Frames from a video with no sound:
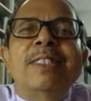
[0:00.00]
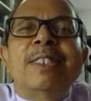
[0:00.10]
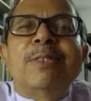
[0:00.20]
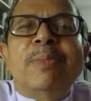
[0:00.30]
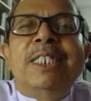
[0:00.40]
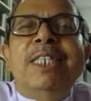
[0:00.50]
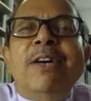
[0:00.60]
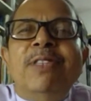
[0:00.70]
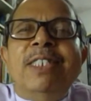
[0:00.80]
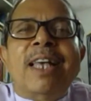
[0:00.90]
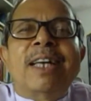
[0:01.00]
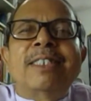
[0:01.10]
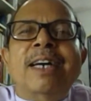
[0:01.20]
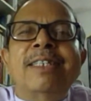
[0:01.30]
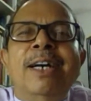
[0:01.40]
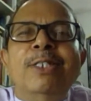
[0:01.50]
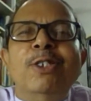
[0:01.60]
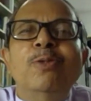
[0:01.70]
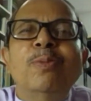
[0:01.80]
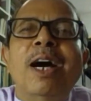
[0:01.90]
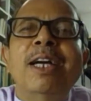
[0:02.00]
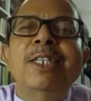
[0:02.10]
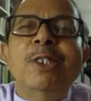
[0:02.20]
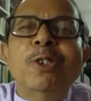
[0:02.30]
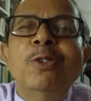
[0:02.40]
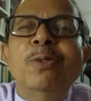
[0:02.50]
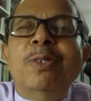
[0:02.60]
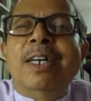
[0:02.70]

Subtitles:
many of these acharyas whom I knew,